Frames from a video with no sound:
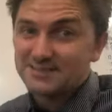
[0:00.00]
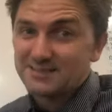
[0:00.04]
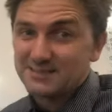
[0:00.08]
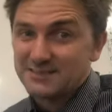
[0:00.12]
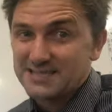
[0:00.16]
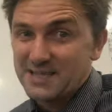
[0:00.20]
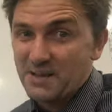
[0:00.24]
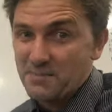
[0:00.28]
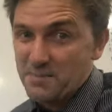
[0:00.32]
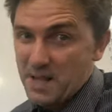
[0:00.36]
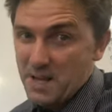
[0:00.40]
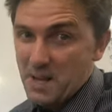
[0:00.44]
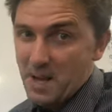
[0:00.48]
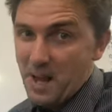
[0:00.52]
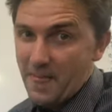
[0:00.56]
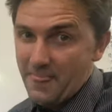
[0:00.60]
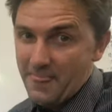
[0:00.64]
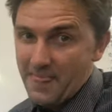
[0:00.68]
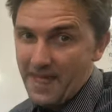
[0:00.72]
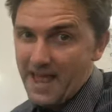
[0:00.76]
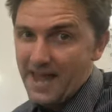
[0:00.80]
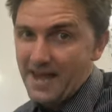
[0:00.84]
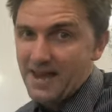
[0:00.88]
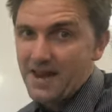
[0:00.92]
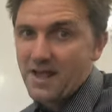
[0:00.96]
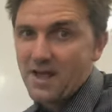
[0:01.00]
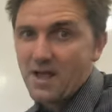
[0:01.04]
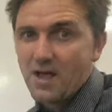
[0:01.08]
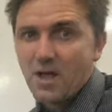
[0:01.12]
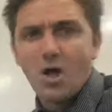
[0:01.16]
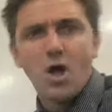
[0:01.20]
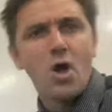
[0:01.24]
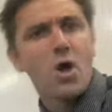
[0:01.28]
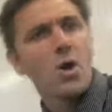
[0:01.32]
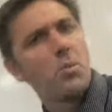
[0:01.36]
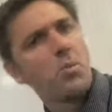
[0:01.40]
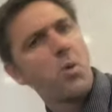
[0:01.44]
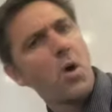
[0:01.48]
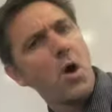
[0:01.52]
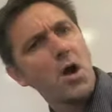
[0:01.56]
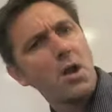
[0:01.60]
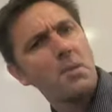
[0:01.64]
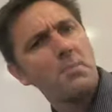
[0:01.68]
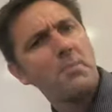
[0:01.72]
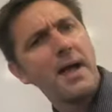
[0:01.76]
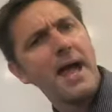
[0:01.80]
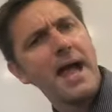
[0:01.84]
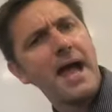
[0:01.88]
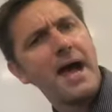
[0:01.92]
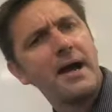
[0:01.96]
or something like that. What
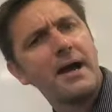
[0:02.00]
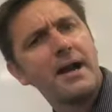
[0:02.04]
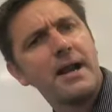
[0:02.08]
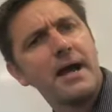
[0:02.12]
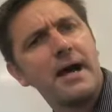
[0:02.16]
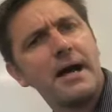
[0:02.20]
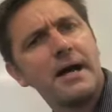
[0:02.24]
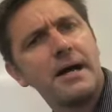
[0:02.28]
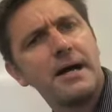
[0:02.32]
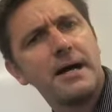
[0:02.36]
about